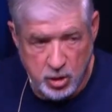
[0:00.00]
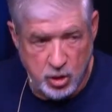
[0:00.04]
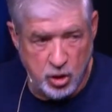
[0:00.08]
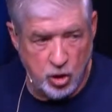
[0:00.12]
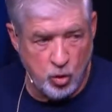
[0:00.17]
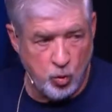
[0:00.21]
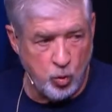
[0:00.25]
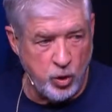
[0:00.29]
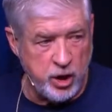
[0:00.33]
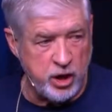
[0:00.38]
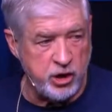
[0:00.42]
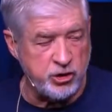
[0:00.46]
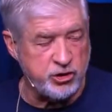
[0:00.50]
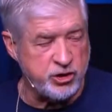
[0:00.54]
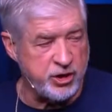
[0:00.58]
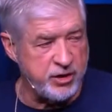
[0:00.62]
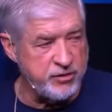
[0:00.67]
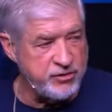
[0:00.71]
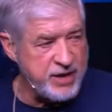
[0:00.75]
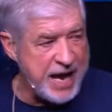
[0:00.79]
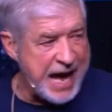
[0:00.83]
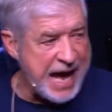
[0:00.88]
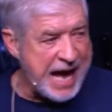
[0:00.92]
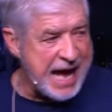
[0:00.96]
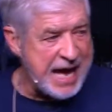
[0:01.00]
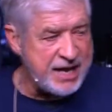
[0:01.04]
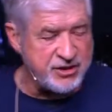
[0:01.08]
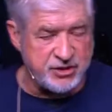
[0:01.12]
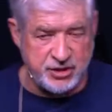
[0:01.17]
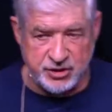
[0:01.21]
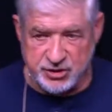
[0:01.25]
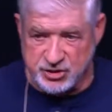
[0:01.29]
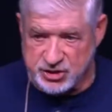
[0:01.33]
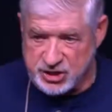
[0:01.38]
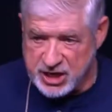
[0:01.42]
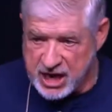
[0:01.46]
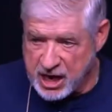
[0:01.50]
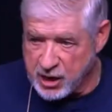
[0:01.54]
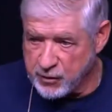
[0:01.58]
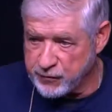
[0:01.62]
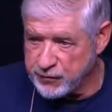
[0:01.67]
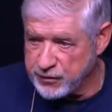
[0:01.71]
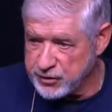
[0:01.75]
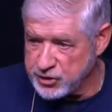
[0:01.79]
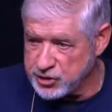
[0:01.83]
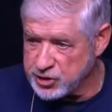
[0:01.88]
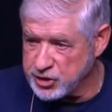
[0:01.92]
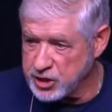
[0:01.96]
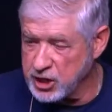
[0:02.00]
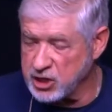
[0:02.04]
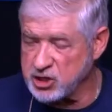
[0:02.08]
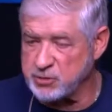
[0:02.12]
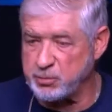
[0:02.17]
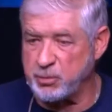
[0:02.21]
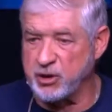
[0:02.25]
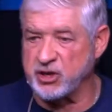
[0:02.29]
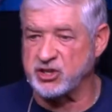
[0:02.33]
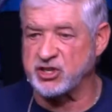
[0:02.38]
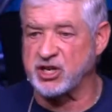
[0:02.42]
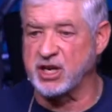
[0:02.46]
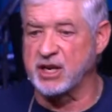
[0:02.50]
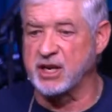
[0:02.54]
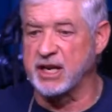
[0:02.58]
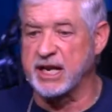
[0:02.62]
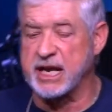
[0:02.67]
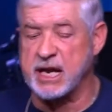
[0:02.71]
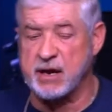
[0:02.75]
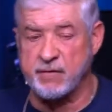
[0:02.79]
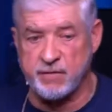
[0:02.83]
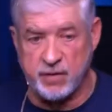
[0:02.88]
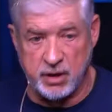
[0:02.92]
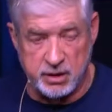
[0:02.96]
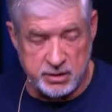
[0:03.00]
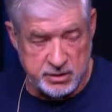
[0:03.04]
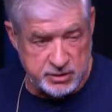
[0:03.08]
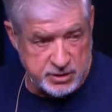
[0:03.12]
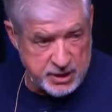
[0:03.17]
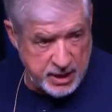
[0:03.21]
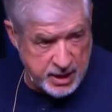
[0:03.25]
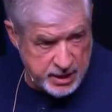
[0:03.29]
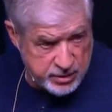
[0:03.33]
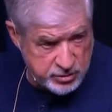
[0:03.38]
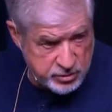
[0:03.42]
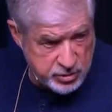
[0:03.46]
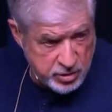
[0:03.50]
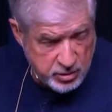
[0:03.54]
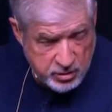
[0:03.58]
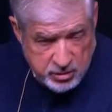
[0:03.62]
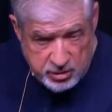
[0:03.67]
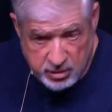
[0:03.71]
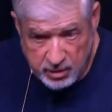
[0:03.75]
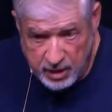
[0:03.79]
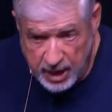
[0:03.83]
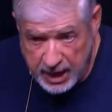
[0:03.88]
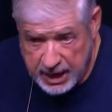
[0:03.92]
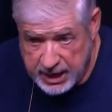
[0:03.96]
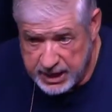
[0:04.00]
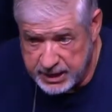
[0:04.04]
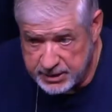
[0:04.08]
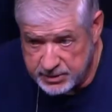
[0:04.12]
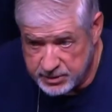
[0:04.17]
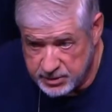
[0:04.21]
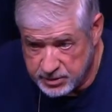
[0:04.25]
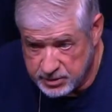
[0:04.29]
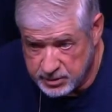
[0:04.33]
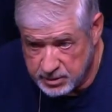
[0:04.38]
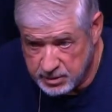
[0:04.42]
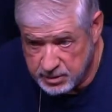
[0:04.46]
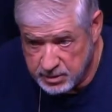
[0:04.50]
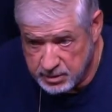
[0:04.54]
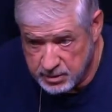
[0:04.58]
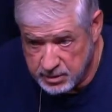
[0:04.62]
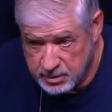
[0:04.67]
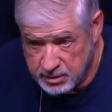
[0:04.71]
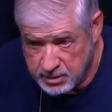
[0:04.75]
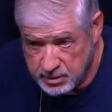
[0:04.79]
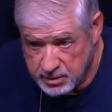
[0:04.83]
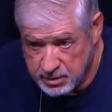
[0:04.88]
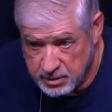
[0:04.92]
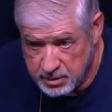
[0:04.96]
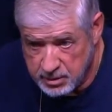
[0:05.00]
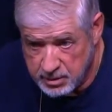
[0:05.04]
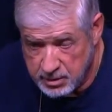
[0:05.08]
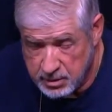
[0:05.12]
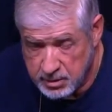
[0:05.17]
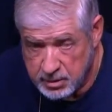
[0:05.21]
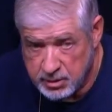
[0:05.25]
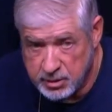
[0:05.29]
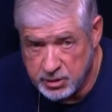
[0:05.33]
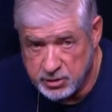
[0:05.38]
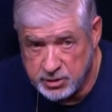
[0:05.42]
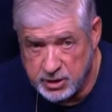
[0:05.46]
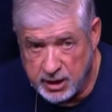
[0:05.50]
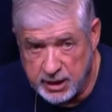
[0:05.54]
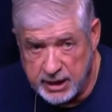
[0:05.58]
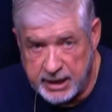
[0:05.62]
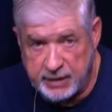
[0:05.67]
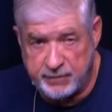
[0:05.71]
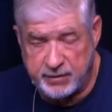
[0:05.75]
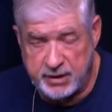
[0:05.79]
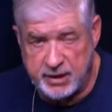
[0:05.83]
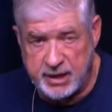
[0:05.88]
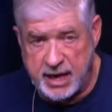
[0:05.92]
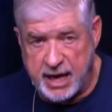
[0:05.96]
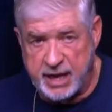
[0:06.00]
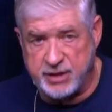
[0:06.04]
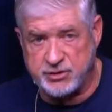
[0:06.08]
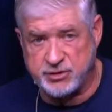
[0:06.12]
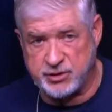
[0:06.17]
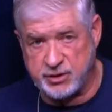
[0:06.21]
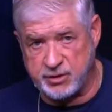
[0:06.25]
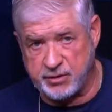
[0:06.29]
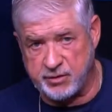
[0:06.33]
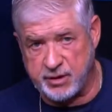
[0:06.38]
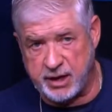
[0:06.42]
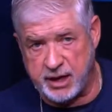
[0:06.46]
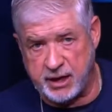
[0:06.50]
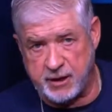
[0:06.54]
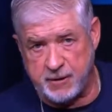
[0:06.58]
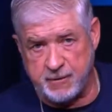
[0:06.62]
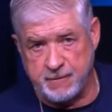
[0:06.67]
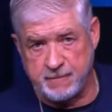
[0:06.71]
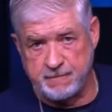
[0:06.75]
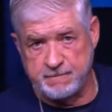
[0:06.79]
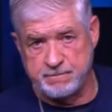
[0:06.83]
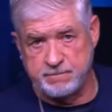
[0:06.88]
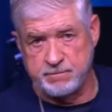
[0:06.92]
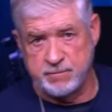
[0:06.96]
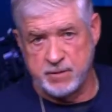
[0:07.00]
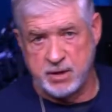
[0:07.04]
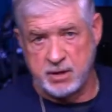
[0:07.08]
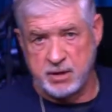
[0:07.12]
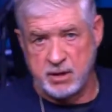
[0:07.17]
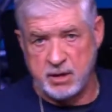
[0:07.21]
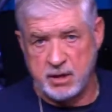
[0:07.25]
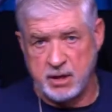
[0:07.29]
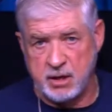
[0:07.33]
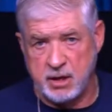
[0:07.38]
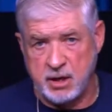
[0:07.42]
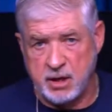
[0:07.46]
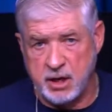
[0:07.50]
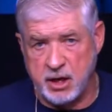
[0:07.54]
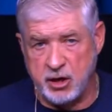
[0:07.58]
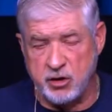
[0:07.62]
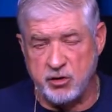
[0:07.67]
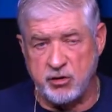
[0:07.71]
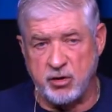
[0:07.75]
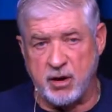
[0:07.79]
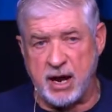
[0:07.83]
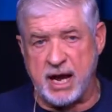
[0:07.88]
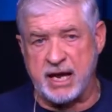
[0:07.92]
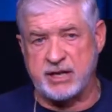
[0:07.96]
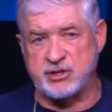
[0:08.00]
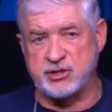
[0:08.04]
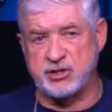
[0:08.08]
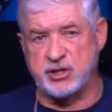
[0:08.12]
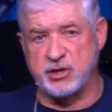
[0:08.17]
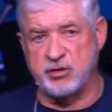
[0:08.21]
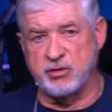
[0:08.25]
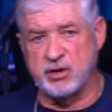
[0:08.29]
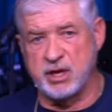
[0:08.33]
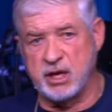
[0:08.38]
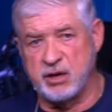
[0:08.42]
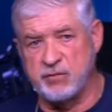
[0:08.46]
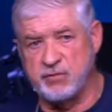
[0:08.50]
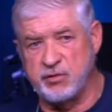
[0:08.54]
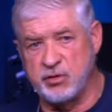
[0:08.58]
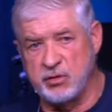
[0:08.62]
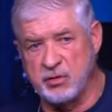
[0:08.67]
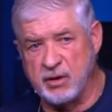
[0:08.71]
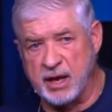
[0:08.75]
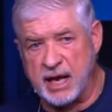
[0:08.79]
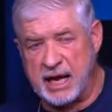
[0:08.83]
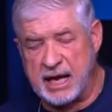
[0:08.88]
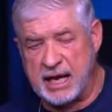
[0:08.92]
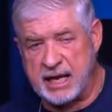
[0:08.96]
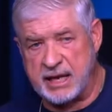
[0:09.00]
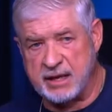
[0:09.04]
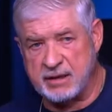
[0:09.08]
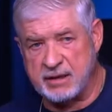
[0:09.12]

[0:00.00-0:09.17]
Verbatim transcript: We're to die to selfishness, but to live unto Christ. There's a living nature there, and Christ shall give you light.